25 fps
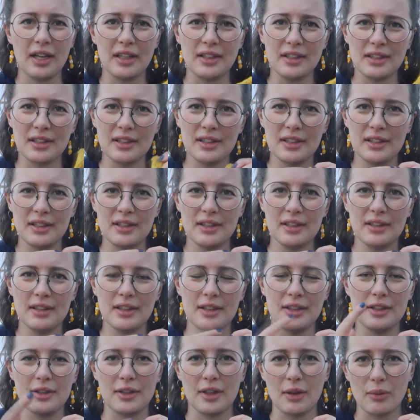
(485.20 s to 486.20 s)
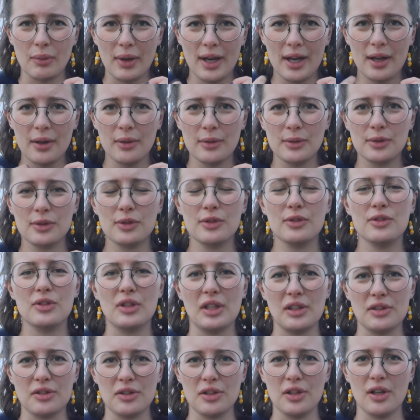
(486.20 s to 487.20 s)
I knitted around,
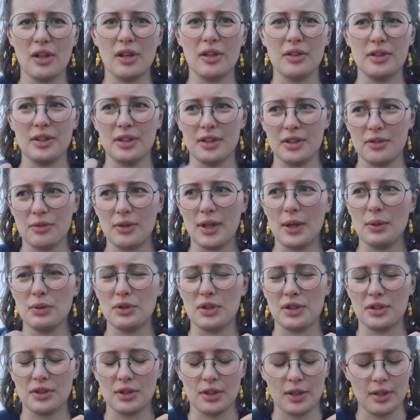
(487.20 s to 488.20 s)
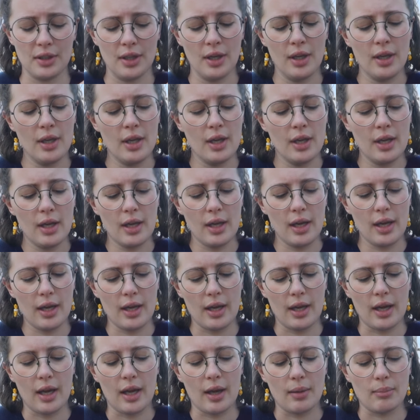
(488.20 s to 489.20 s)
changed the yarn, knitted around, changed yarn.
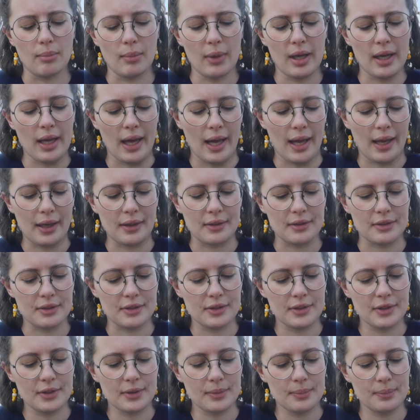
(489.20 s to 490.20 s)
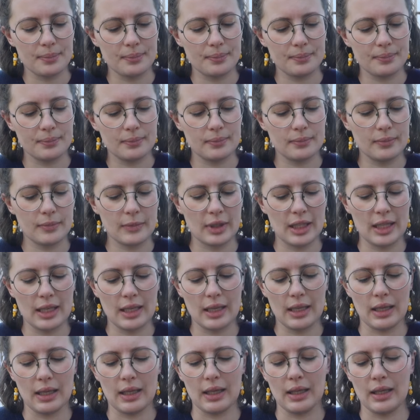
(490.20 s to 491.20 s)
Um, and
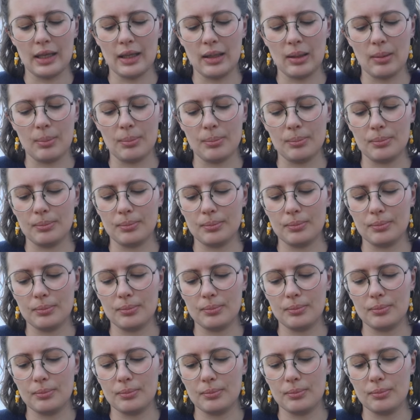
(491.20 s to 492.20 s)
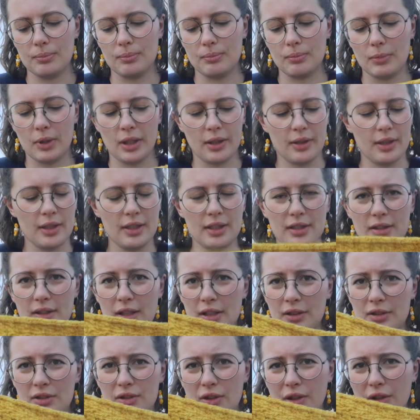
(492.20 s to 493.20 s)
um, I think it,
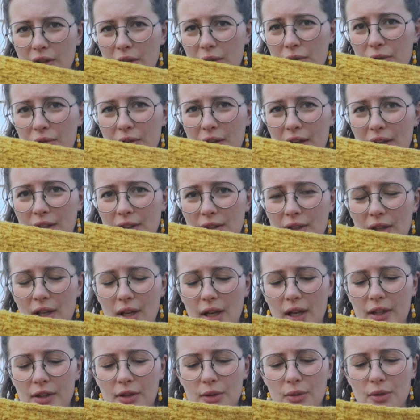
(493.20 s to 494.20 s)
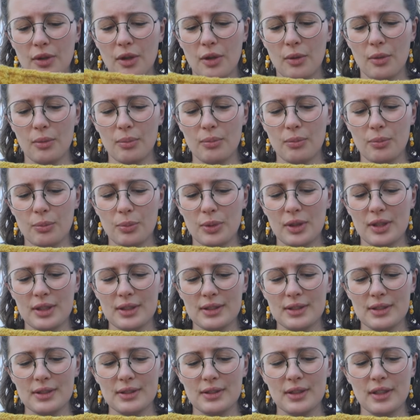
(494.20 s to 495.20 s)
it, turned out fine. I don't know,
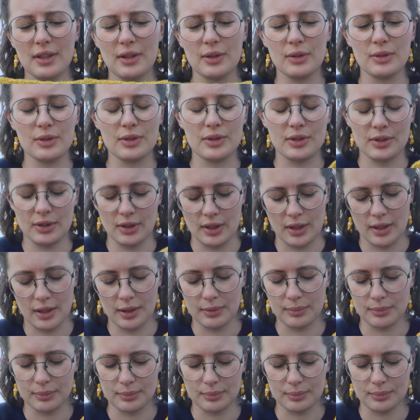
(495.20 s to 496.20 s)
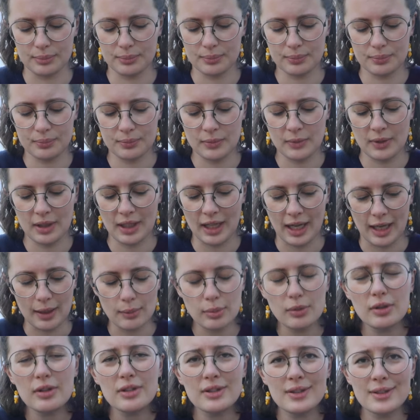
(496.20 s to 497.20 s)
because there's um,
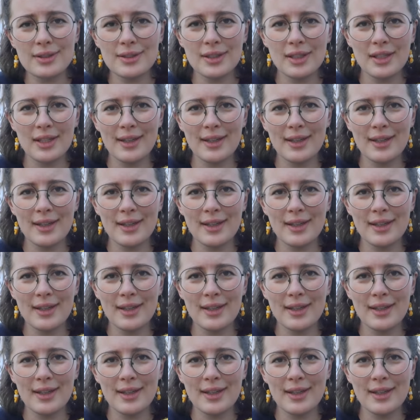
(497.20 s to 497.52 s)
cables,